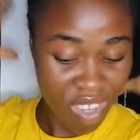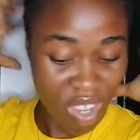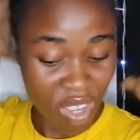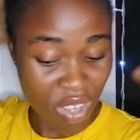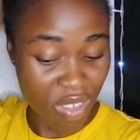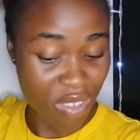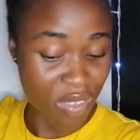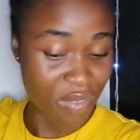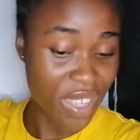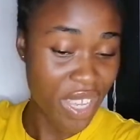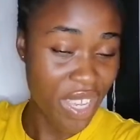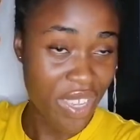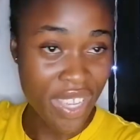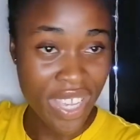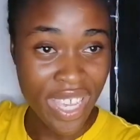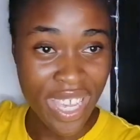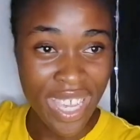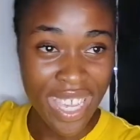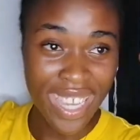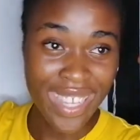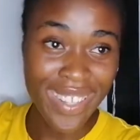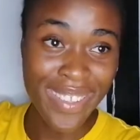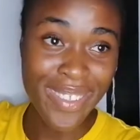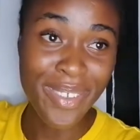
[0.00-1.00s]
all over your
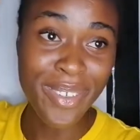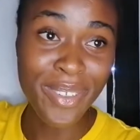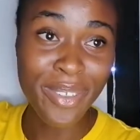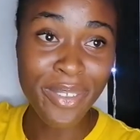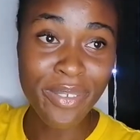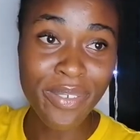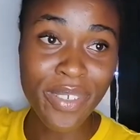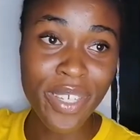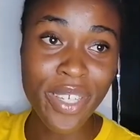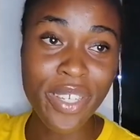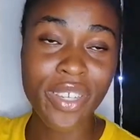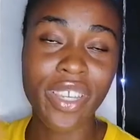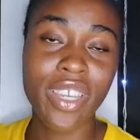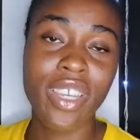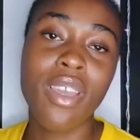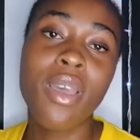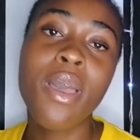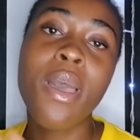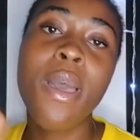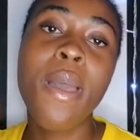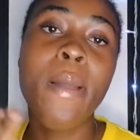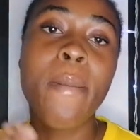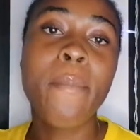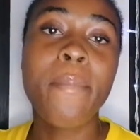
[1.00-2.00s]
hair and all over your
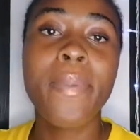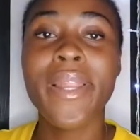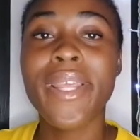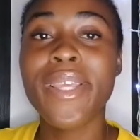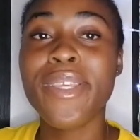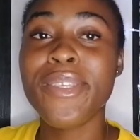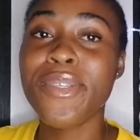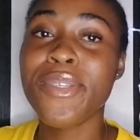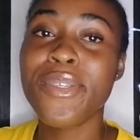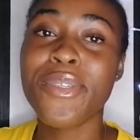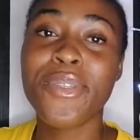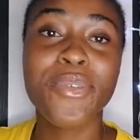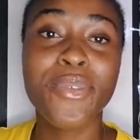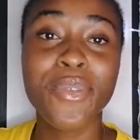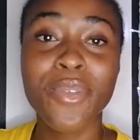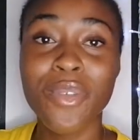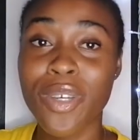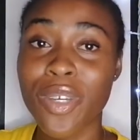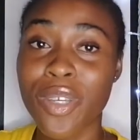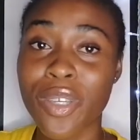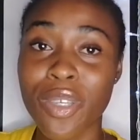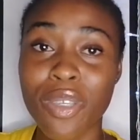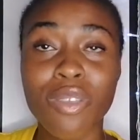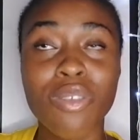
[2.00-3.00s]
hair. Please do
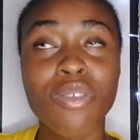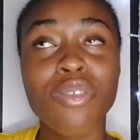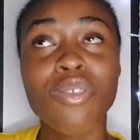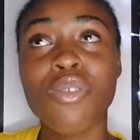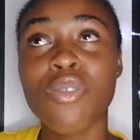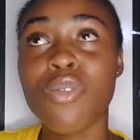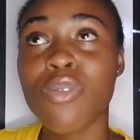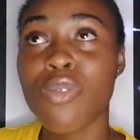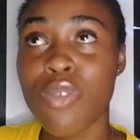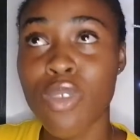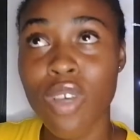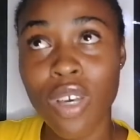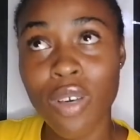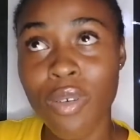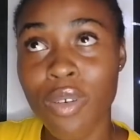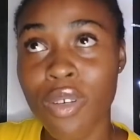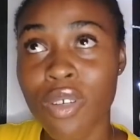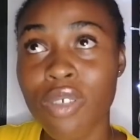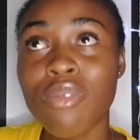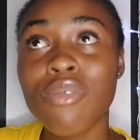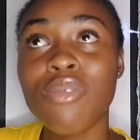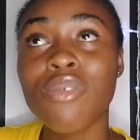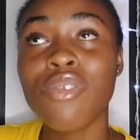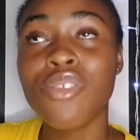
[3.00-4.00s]
not use
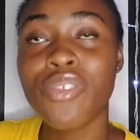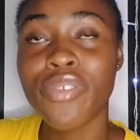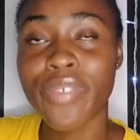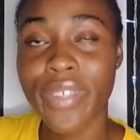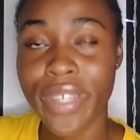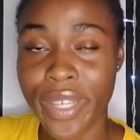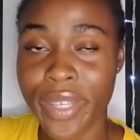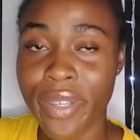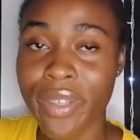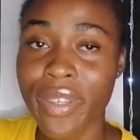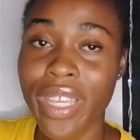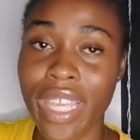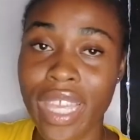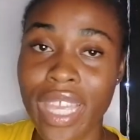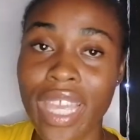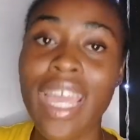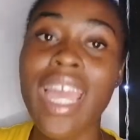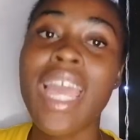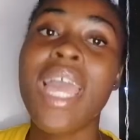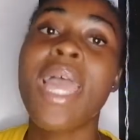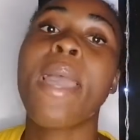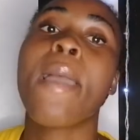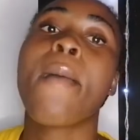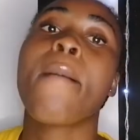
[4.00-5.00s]
towel to dry your
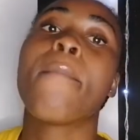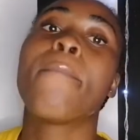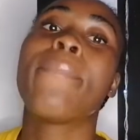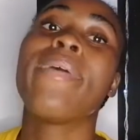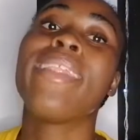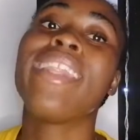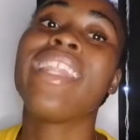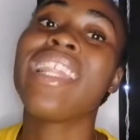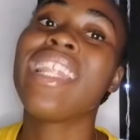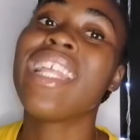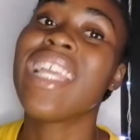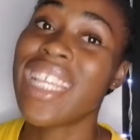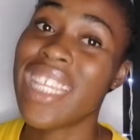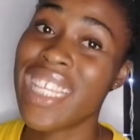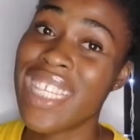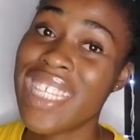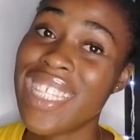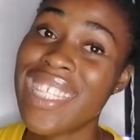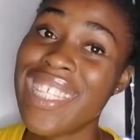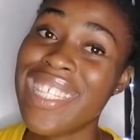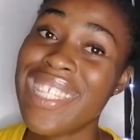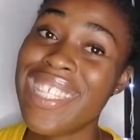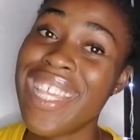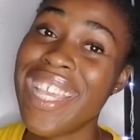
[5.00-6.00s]
hair.
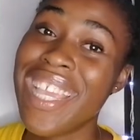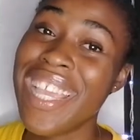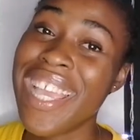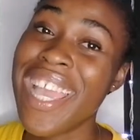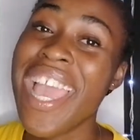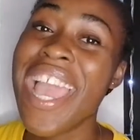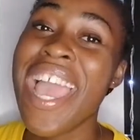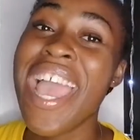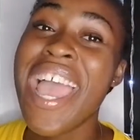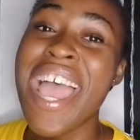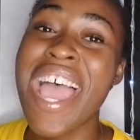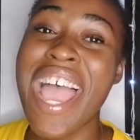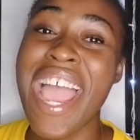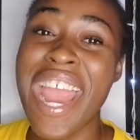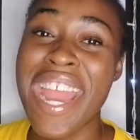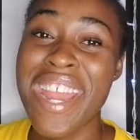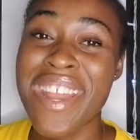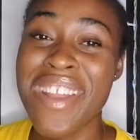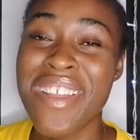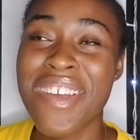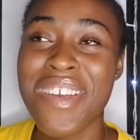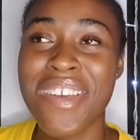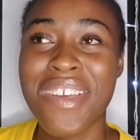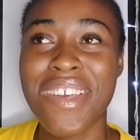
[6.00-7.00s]
Please.
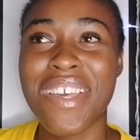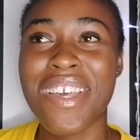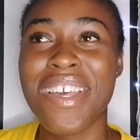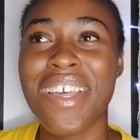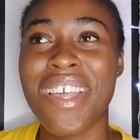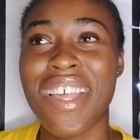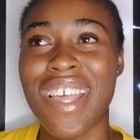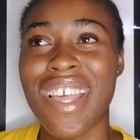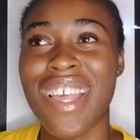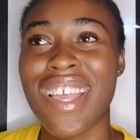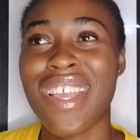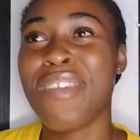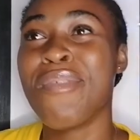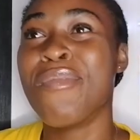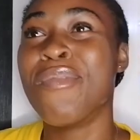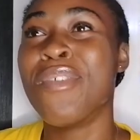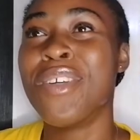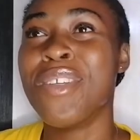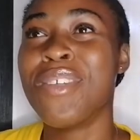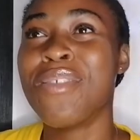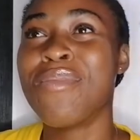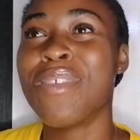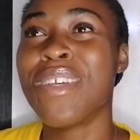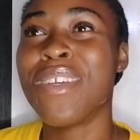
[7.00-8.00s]
I know in
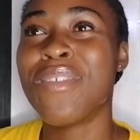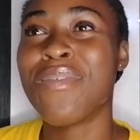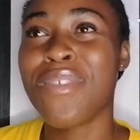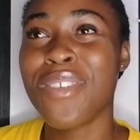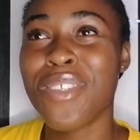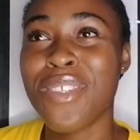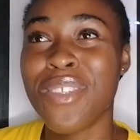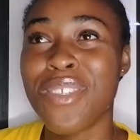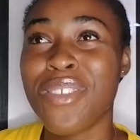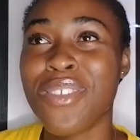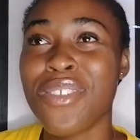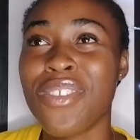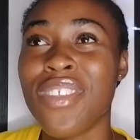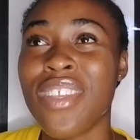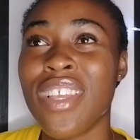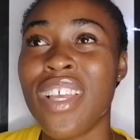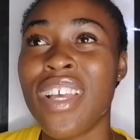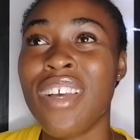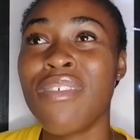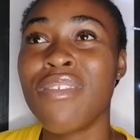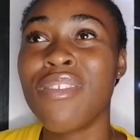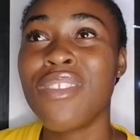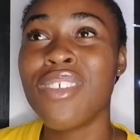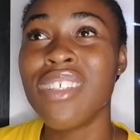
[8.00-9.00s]
one of my videos
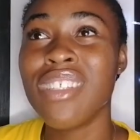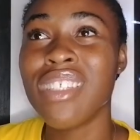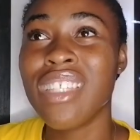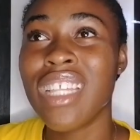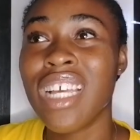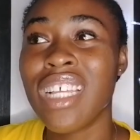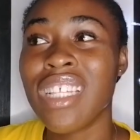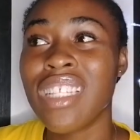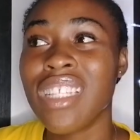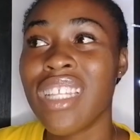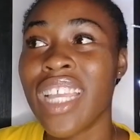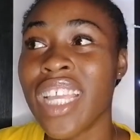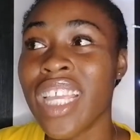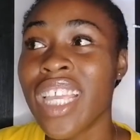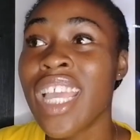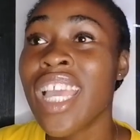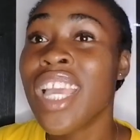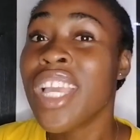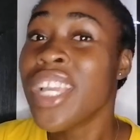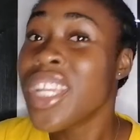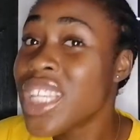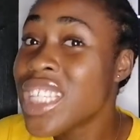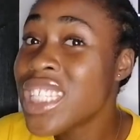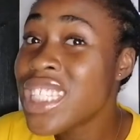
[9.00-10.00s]
I've done that. Like,
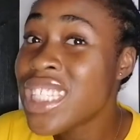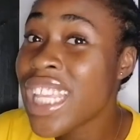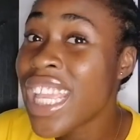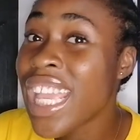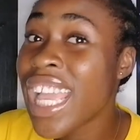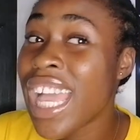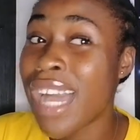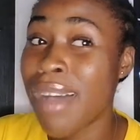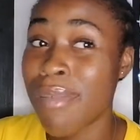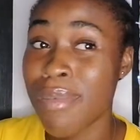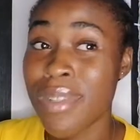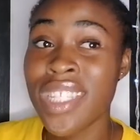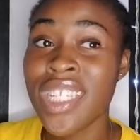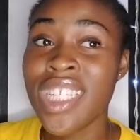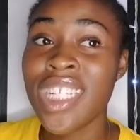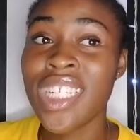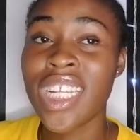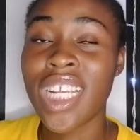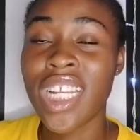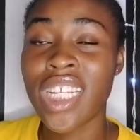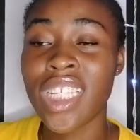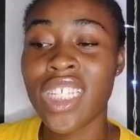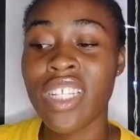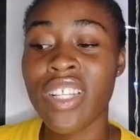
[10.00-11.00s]
you see, I'm
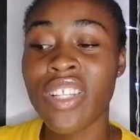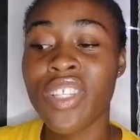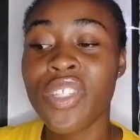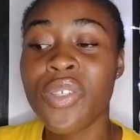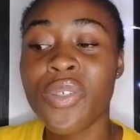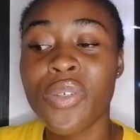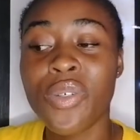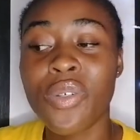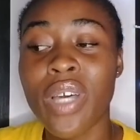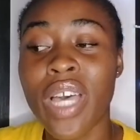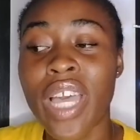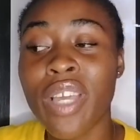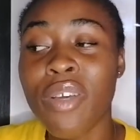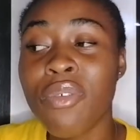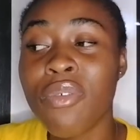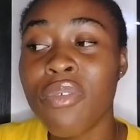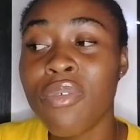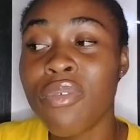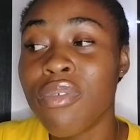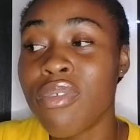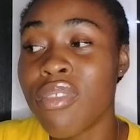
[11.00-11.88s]
still learning, so I